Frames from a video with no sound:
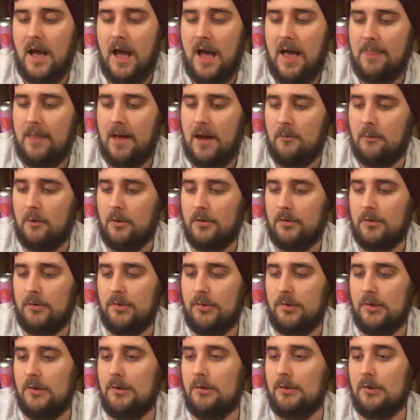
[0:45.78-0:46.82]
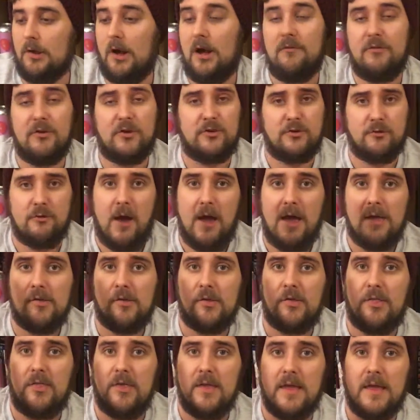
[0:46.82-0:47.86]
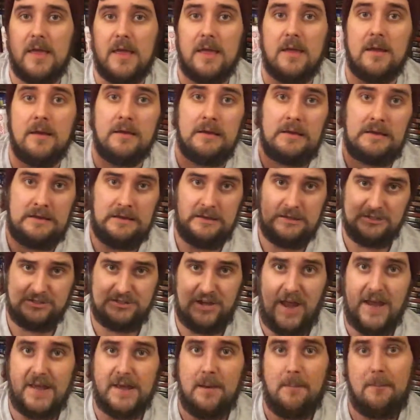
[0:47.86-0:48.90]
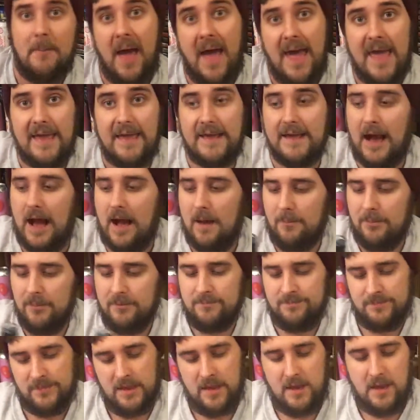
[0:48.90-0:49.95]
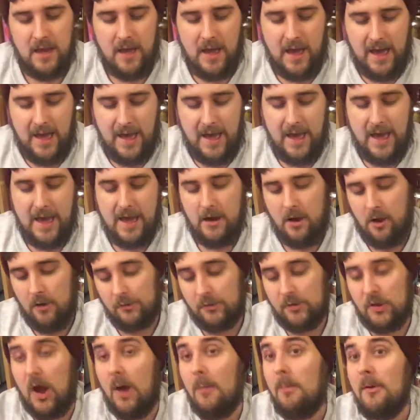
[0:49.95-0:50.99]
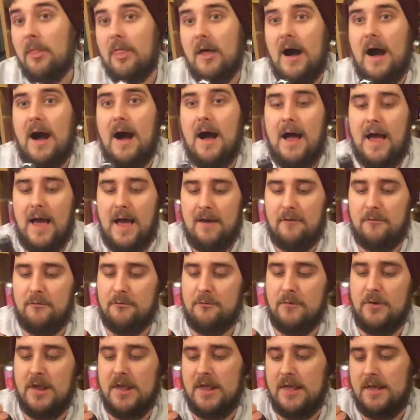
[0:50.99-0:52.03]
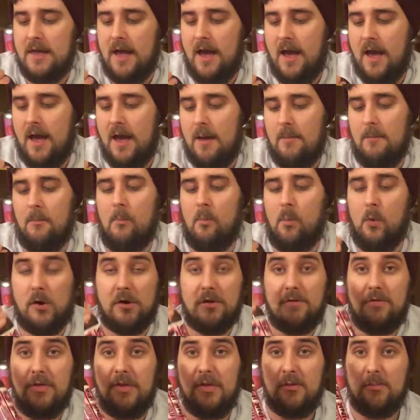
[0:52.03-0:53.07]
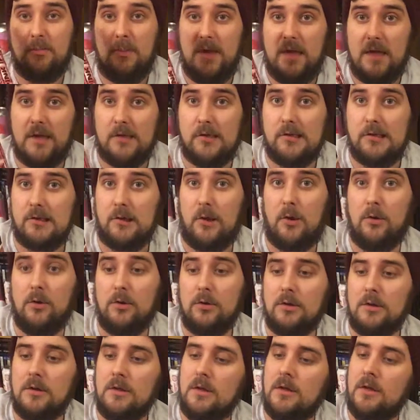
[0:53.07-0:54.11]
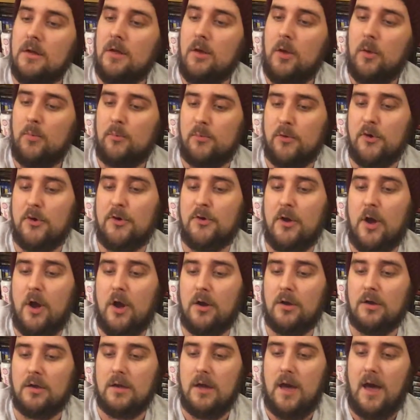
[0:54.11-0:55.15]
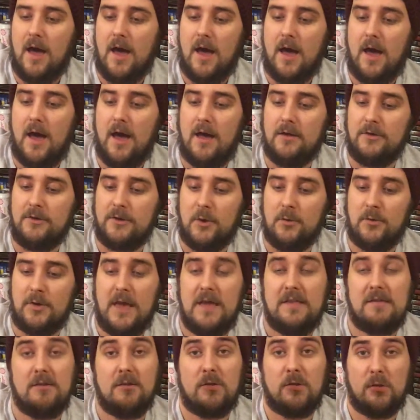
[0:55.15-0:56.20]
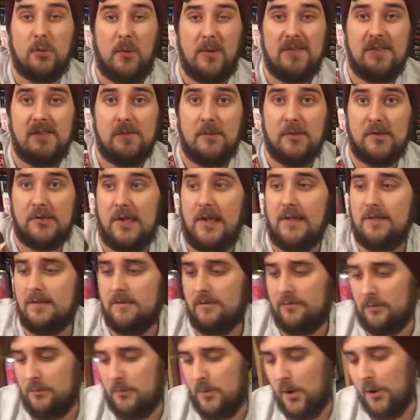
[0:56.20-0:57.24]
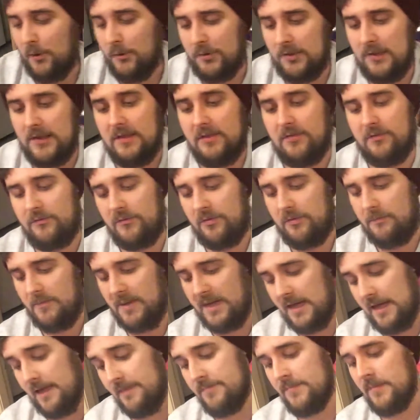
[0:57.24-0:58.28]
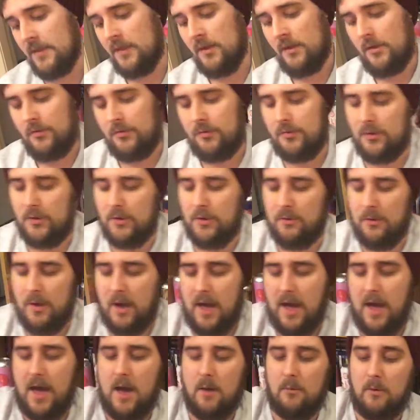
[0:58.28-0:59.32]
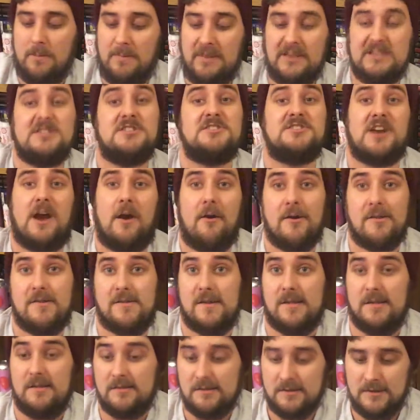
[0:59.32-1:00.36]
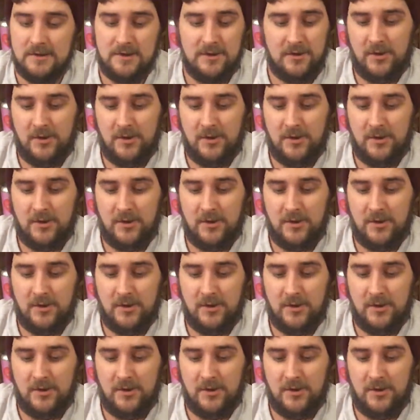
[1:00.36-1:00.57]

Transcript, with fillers: And that was to sort of address the gender pay gap. Uh, on top of that, every um, one of these beers sold, Brewdog uh, donated 20% of the proceeds for the beer to uh, women's charities,